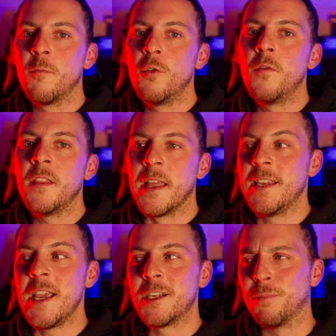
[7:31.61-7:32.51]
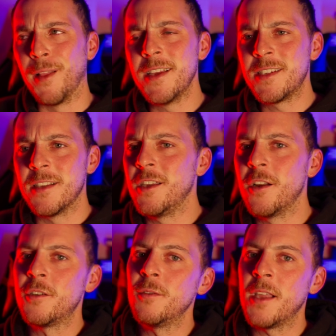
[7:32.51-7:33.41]
movie that takes place in the
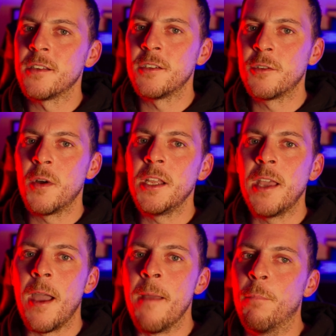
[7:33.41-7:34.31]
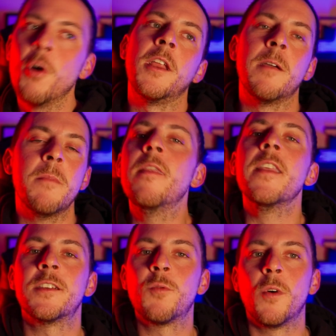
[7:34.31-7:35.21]
year 2020 and put him in
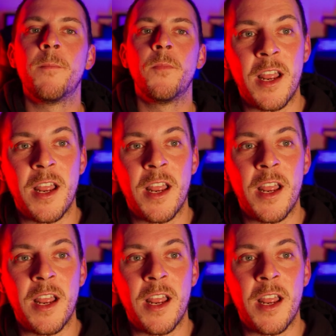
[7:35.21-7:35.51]
this one.